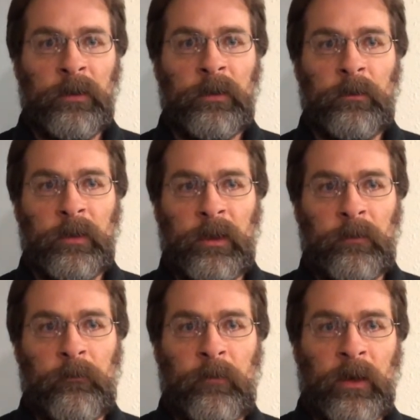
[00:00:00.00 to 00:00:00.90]
Going
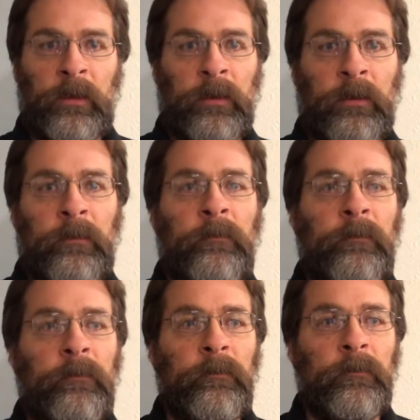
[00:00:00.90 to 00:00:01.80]
out, finding
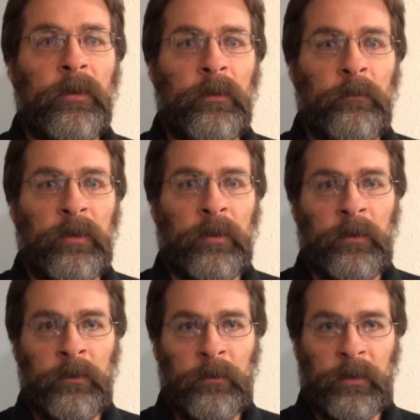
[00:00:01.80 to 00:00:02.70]
the
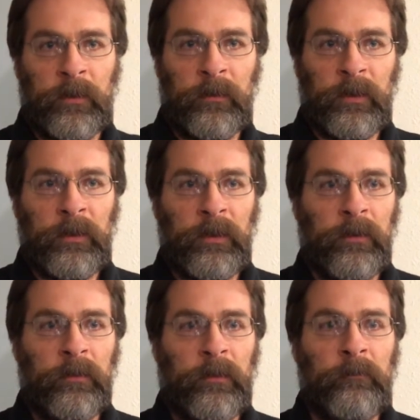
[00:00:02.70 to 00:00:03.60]
material that you
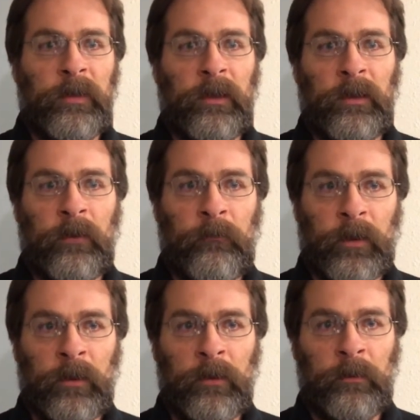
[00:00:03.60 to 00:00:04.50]
need and getting that
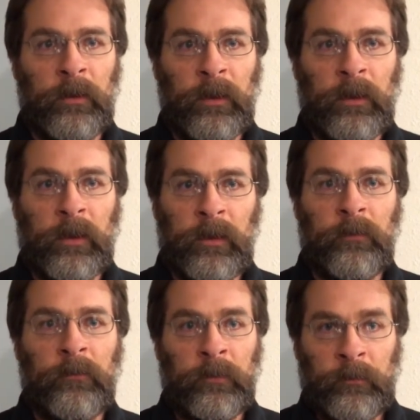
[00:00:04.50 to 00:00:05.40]
fire going, and
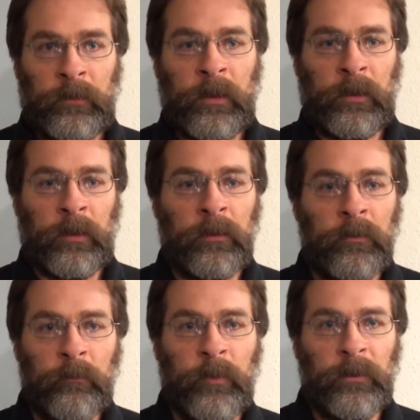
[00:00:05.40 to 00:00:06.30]
then sustaining
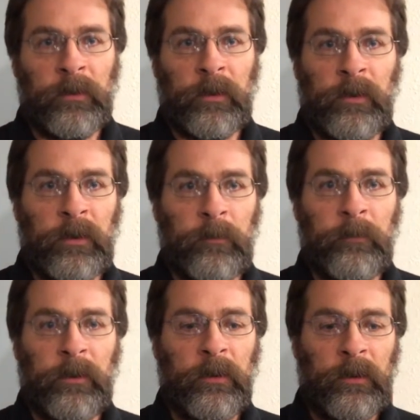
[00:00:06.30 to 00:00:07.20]
it and building it
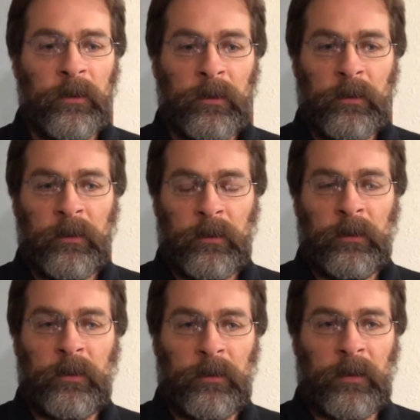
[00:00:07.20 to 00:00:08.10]
up,
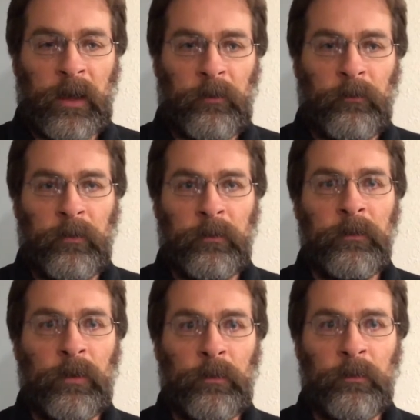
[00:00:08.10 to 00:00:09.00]
you know, out in the
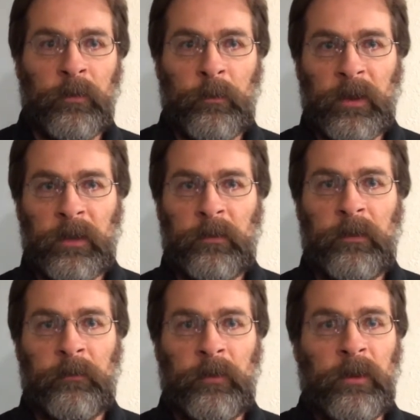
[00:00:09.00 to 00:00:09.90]
cold and the wet
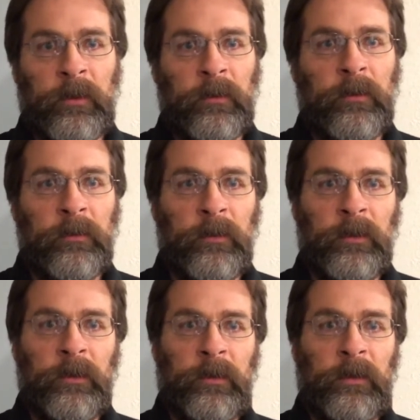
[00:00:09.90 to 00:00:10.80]
and everything,
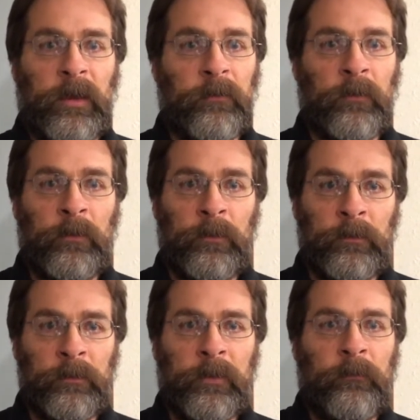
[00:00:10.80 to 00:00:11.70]
that's a
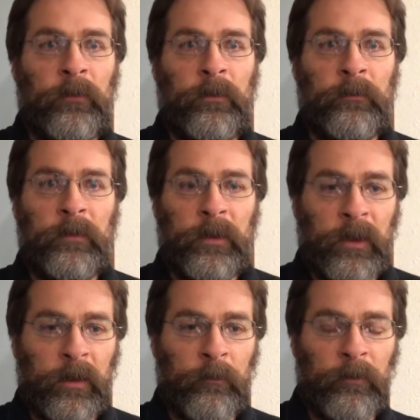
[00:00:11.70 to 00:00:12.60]
whole different
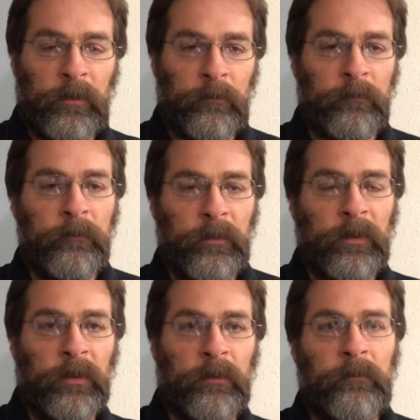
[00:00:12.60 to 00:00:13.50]
game
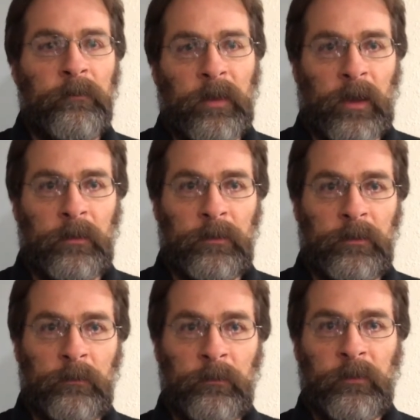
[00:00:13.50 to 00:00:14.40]
than at home.